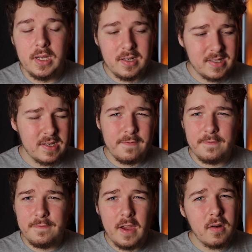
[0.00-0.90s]
It is a
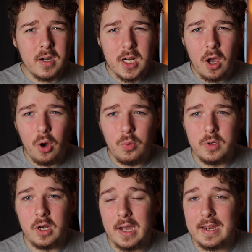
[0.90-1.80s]
very old
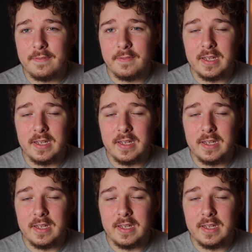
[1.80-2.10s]
knife.